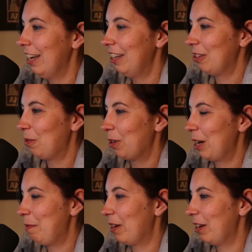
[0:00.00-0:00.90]
Don't worry
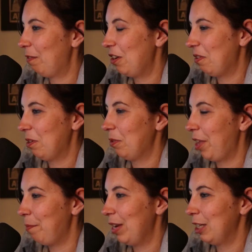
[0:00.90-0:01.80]
about it if you don't know what
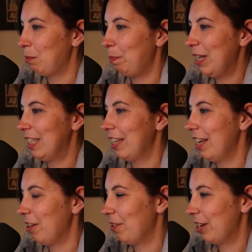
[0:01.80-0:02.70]
that means, but basically
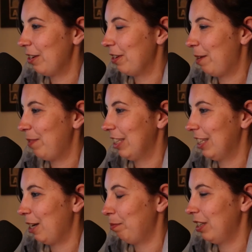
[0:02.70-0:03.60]
the audio got messed up.